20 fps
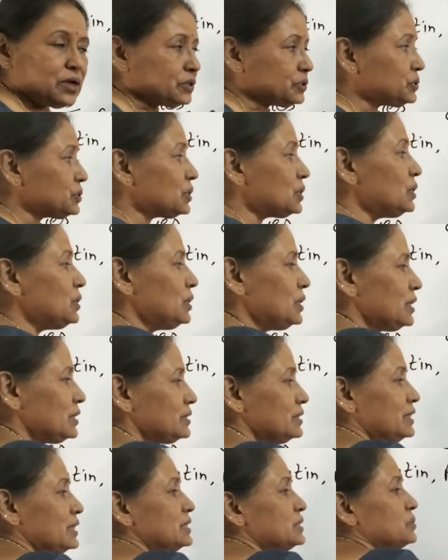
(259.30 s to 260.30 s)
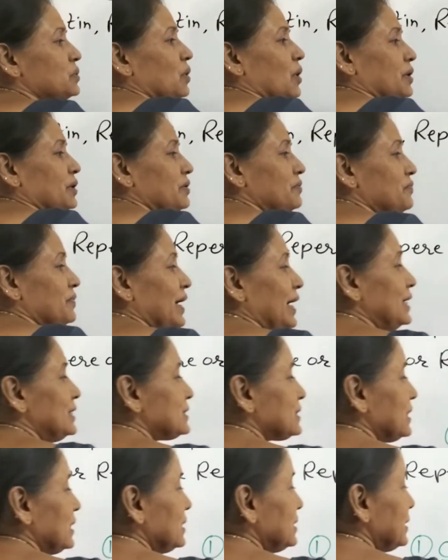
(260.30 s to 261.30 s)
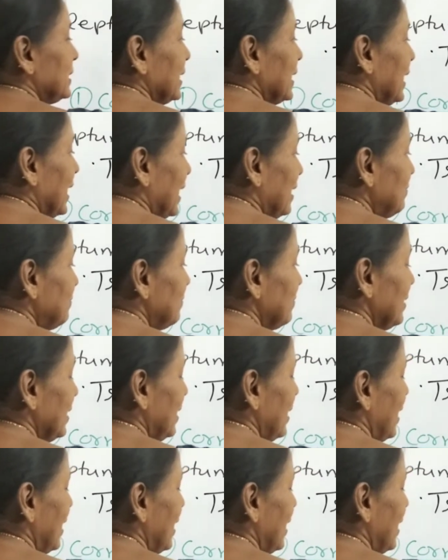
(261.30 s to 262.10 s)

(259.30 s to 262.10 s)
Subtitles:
So this cornified skin they have,